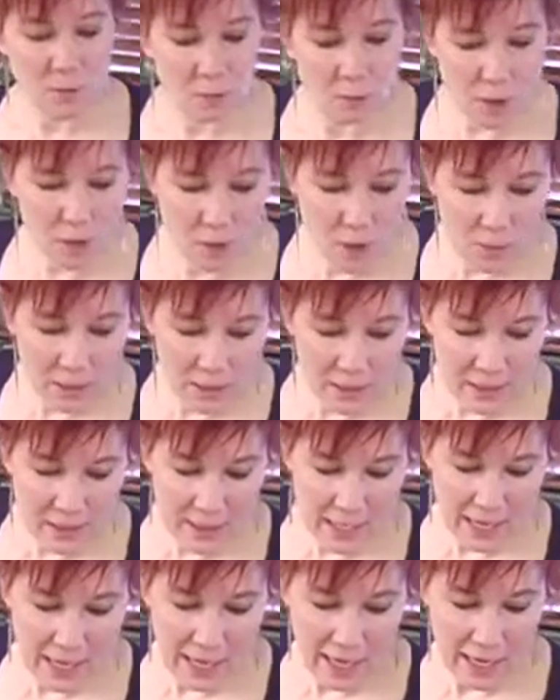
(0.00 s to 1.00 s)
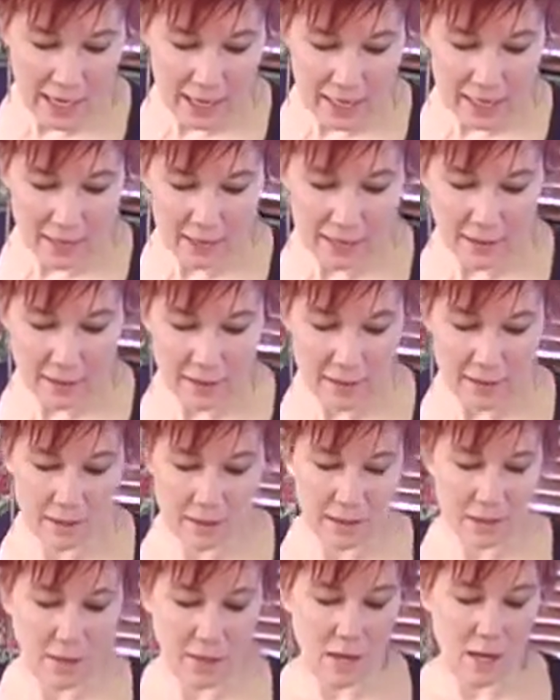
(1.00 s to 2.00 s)
We're going to add
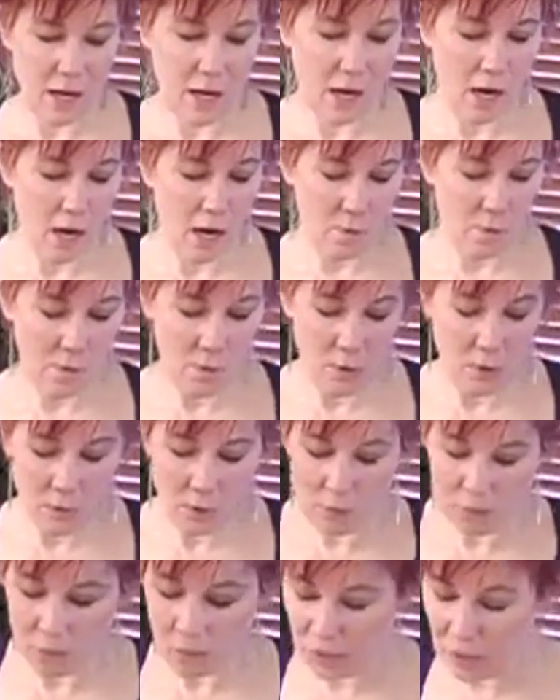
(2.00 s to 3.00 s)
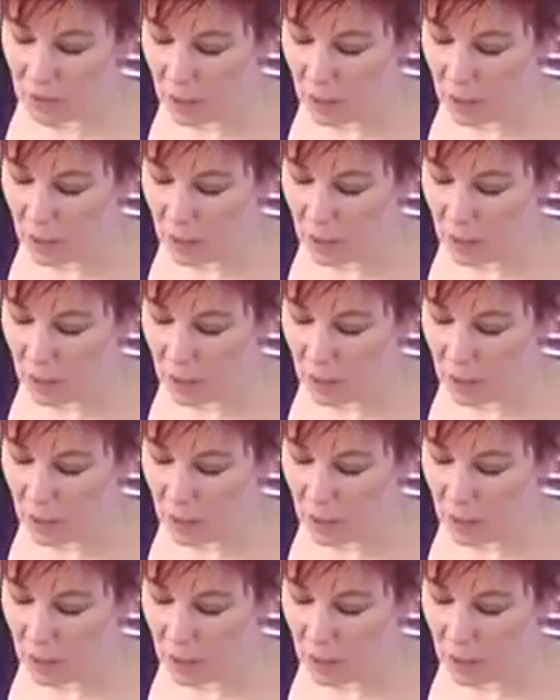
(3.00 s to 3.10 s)
our beautiful